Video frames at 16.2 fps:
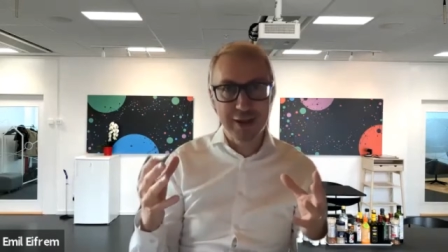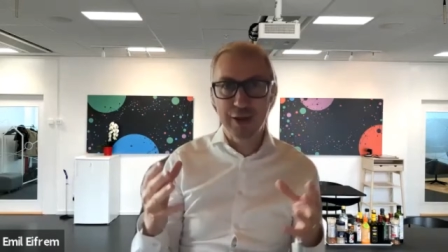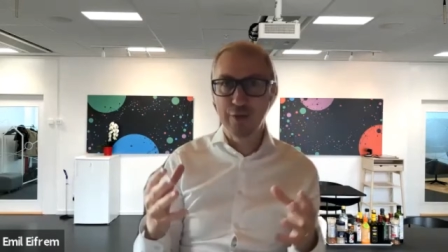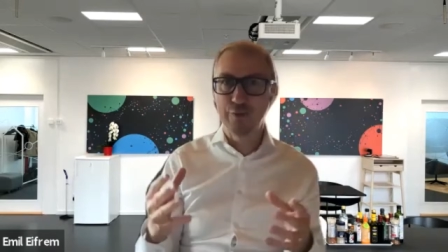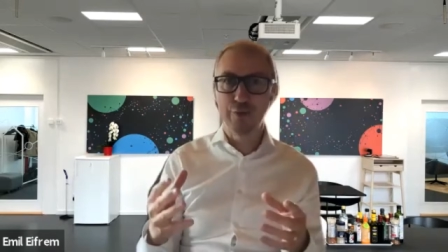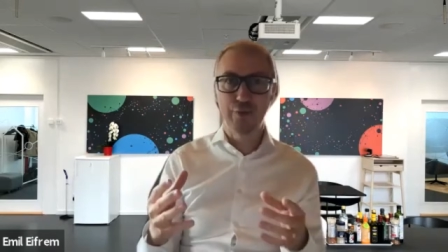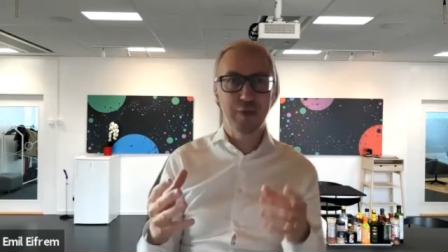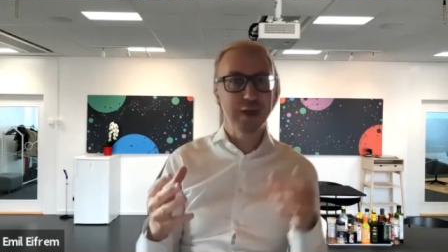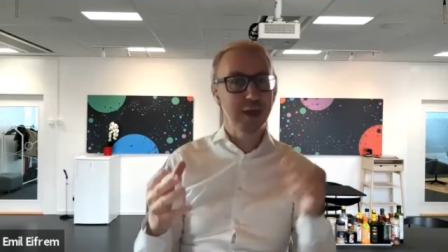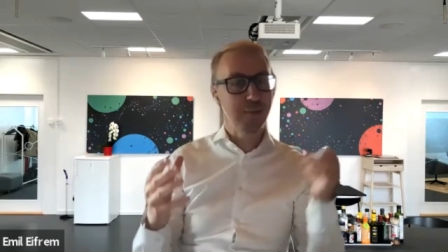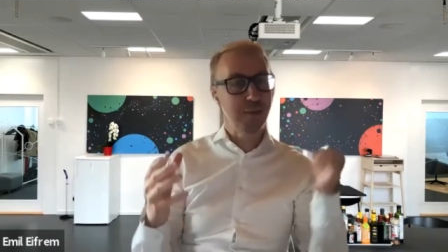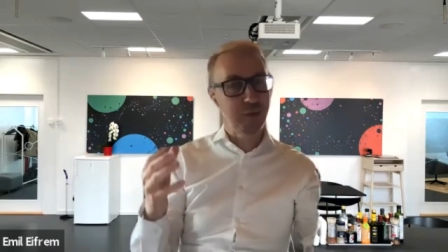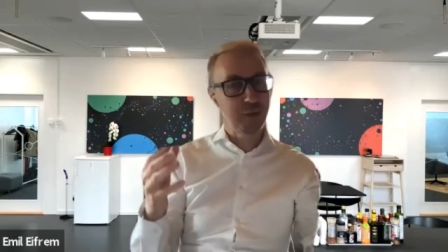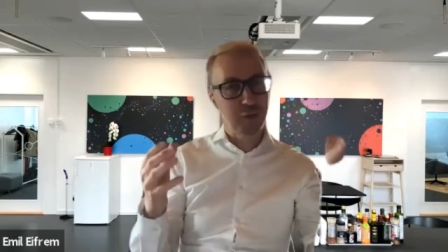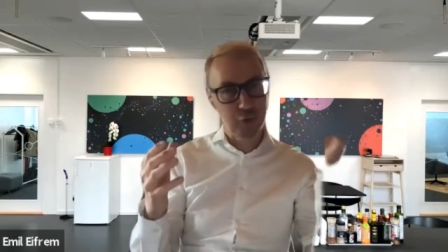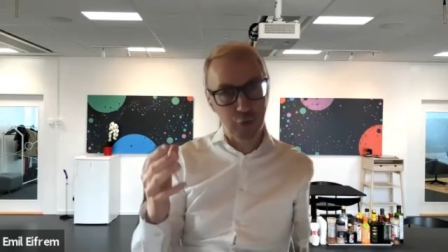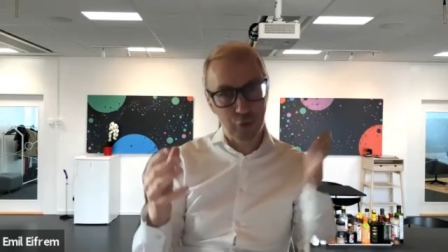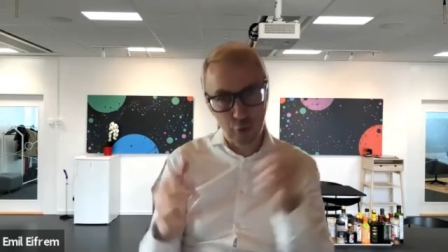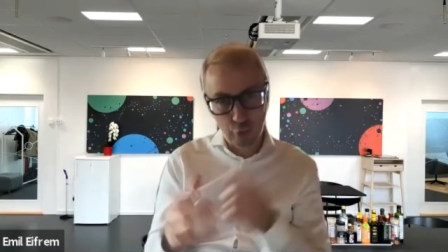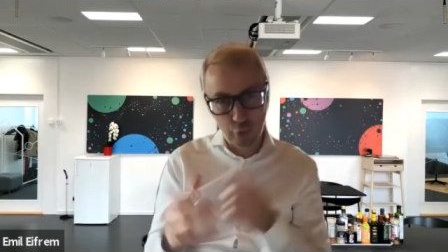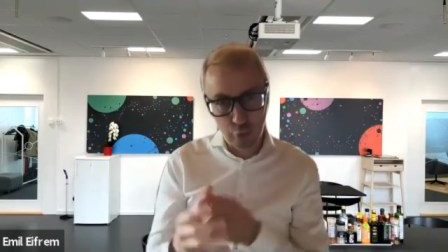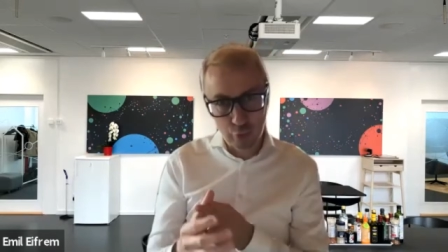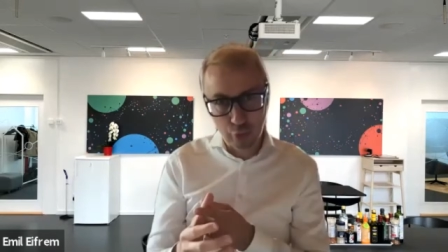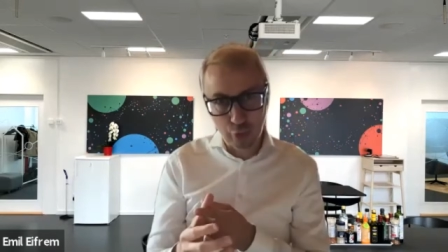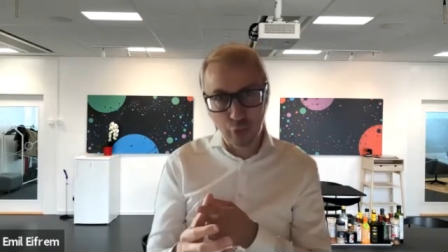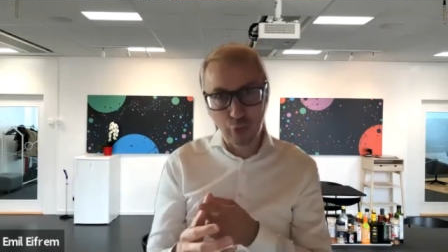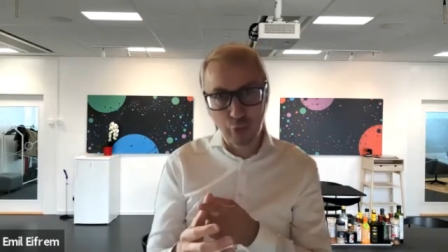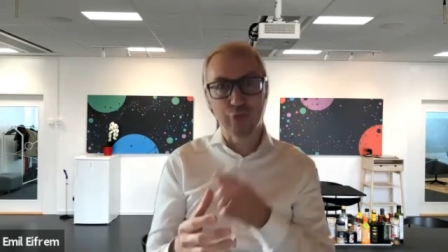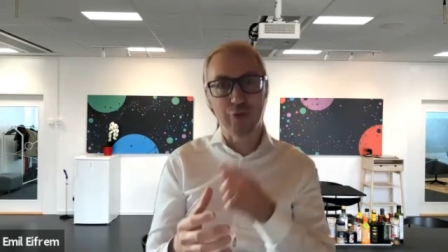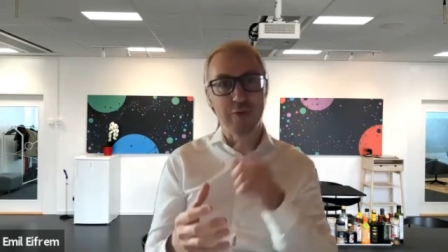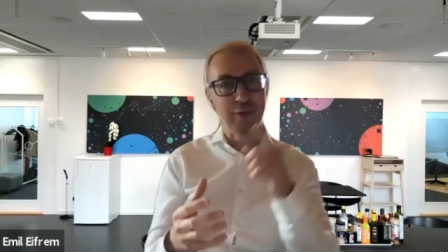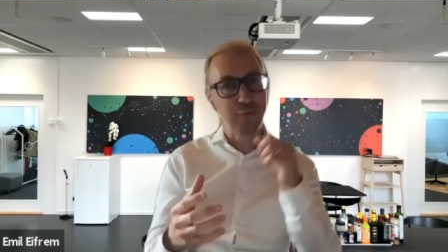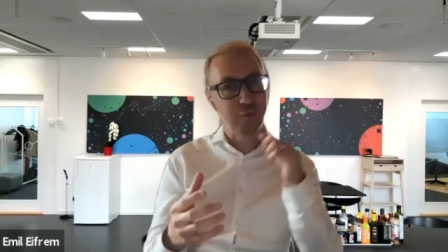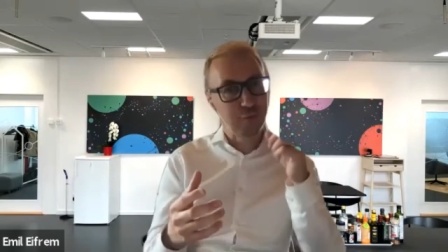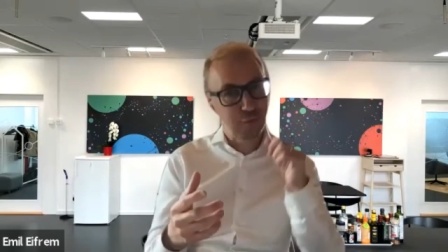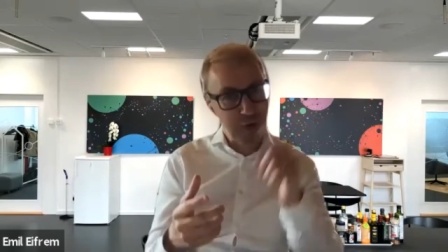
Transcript: if you think about the Googles and the